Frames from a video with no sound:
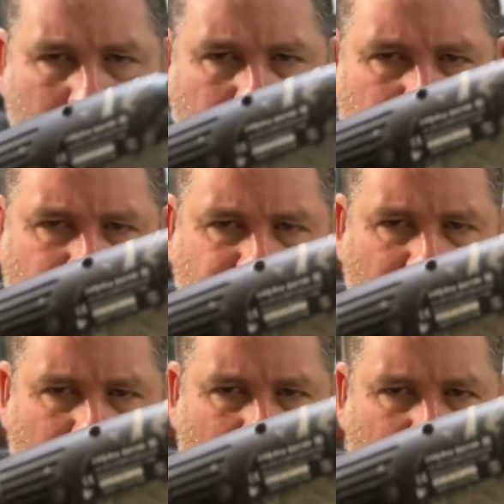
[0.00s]
This is
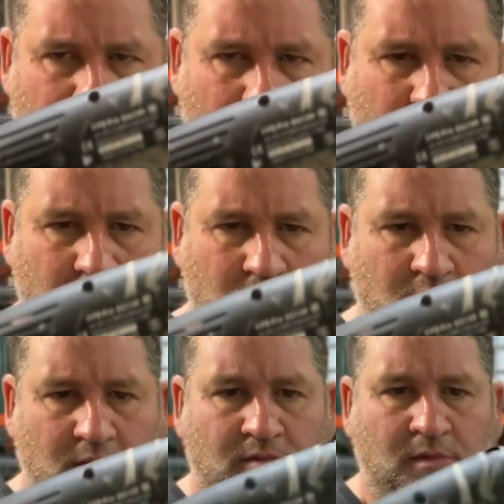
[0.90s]
it right here.
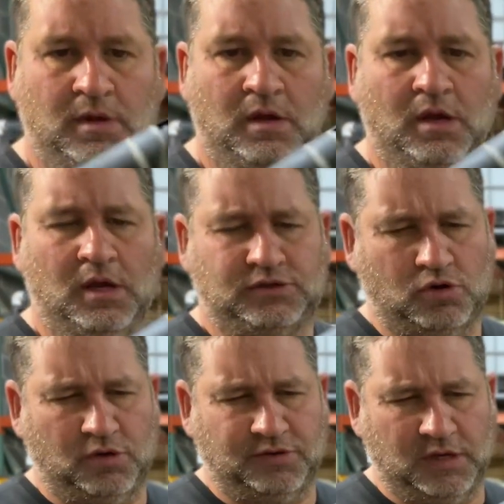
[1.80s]
It's
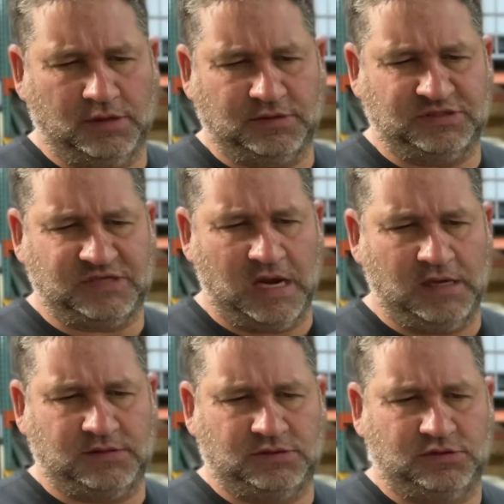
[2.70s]
called the
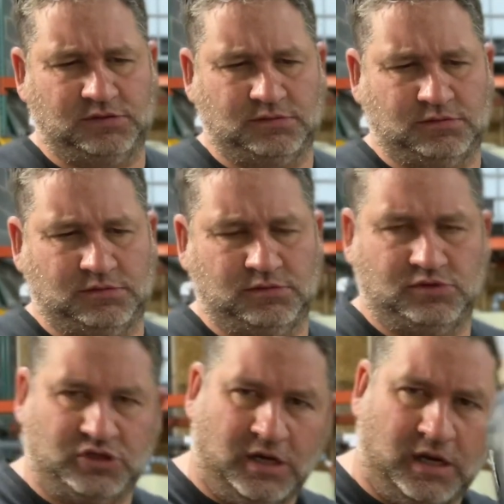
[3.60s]
Saint
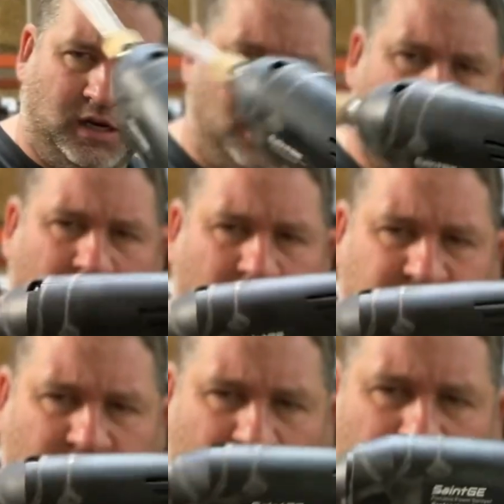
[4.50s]
GE, I think, or
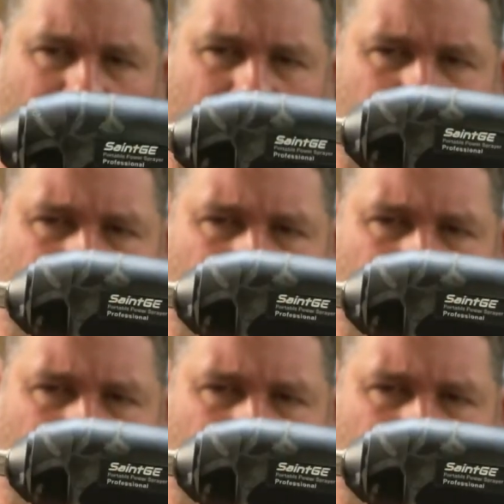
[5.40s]
something like that.